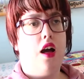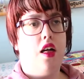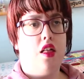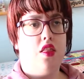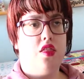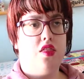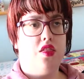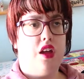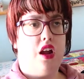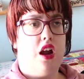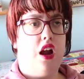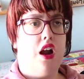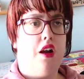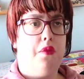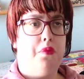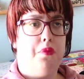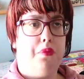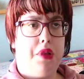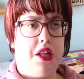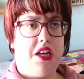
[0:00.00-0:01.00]
there are
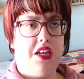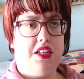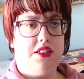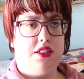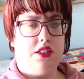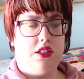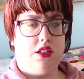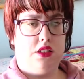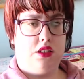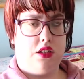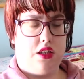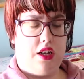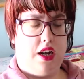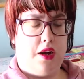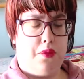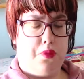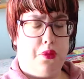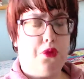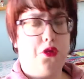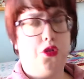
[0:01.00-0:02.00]

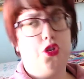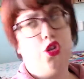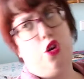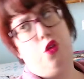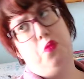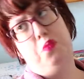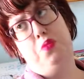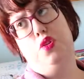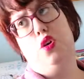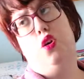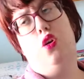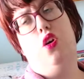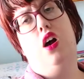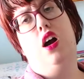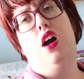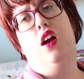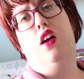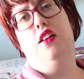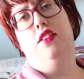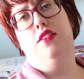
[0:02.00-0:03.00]
bookshops
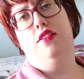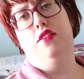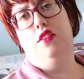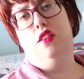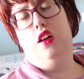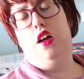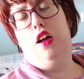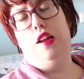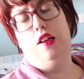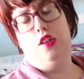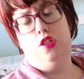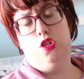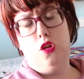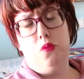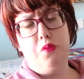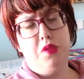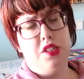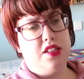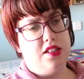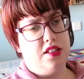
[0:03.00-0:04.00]
and
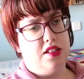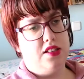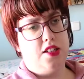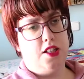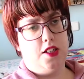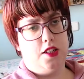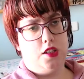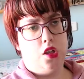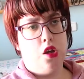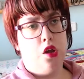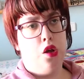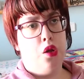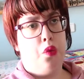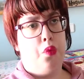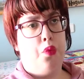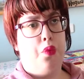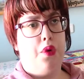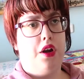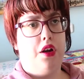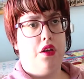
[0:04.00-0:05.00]
shopping centers
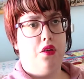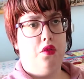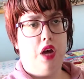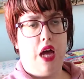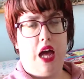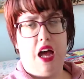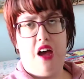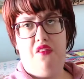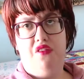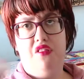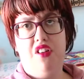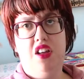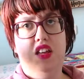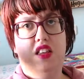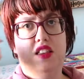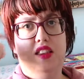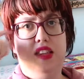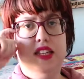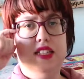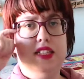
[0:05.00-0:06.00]
where you have
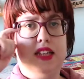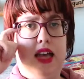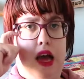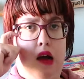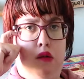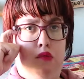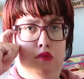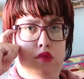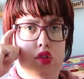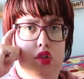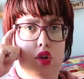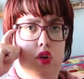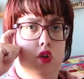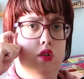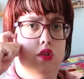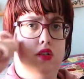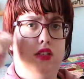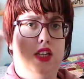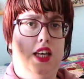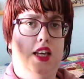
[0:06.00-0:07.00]
discounts or
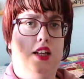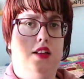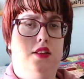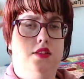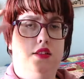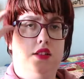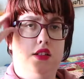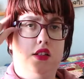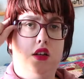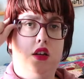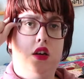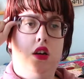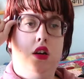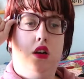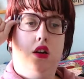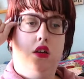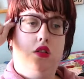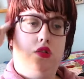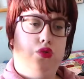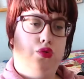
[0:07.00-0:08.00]
deals
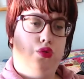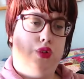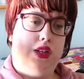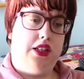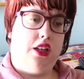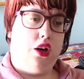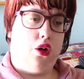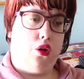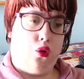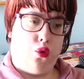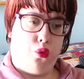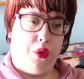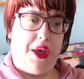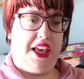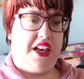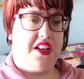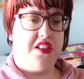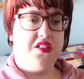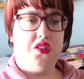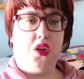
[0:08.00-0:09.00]
during the whole
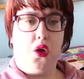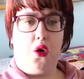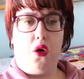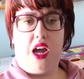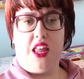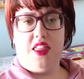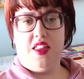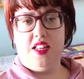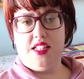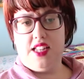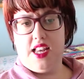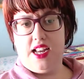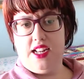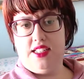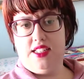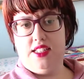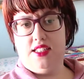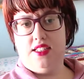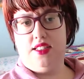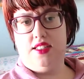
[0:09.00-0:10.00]
week. So I
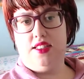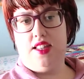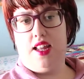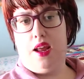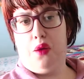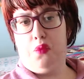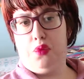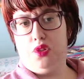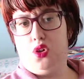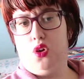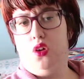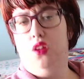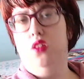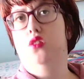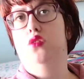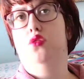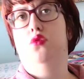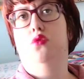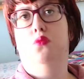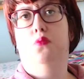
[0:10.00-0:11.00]
decided that I was going
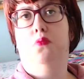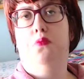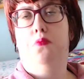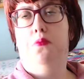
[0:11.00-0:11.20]
to